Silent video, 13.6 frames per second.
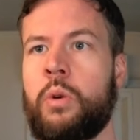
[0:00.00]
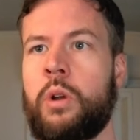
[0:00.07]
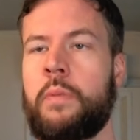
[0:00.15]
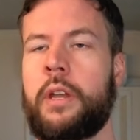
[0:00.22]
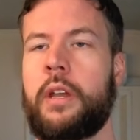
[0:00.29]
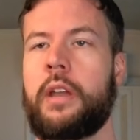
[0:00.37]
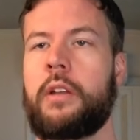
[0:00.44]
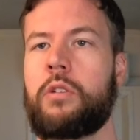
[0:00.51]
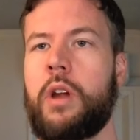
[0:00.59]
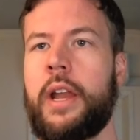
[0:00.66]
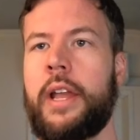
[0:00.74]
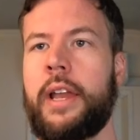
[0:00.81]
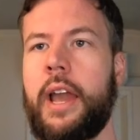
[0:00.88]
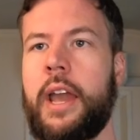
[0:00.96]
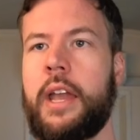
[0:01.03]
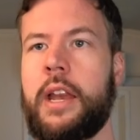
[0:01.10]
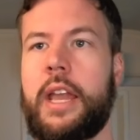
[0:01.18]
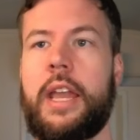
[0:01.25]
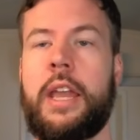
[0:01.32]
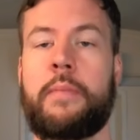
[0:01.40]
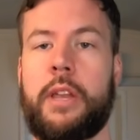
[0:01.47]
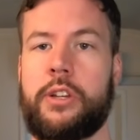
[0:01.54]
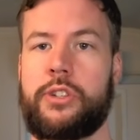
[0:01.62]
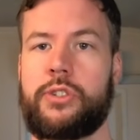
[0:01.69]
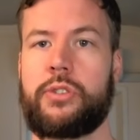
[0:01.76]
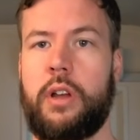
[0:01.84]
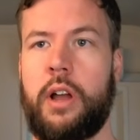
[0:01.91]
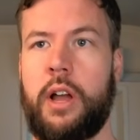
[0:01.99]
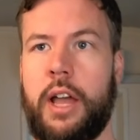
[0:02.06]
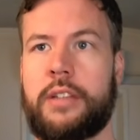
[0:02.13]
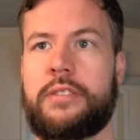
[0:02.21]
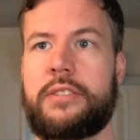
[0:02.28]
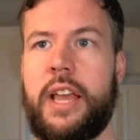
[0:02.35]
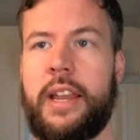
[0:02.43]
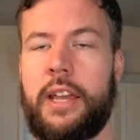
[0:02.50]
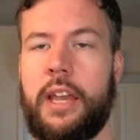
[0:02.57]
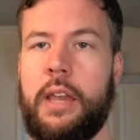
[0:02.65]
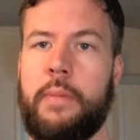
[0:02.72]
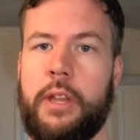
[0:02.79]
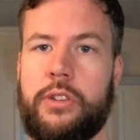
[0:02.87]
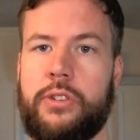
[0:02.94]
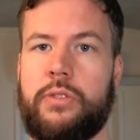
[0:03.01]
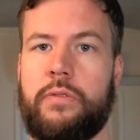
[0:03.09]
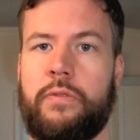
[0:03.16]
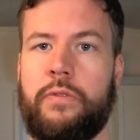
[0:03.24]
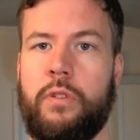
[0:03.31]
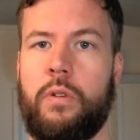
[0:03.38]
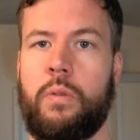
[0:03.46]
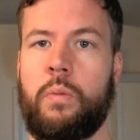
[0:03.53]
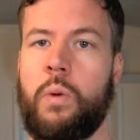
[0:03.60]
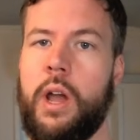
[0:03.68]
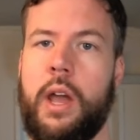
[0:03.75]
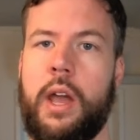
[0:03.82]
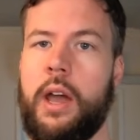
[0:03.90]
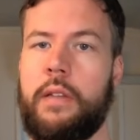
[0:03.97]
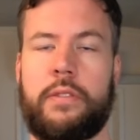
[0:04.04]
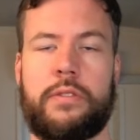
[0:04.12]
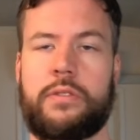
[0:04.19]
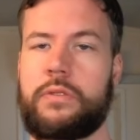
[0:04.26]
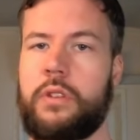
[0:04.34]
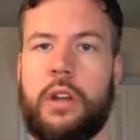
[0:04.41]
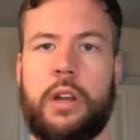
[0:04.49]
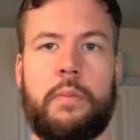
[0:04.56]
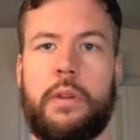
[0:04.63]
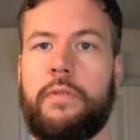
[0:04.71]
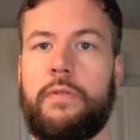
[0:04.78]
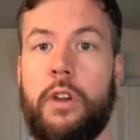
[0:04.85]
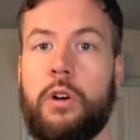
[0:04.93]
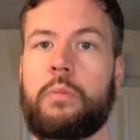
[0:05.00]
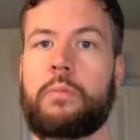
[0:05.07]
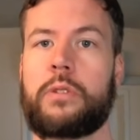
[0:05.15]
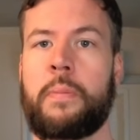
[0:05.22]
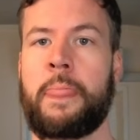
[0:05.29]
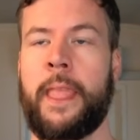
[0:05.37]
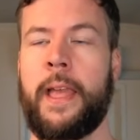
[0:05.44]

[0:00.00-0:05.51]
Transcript: You want to be creating an image, a setting image for where this is going to be filmed.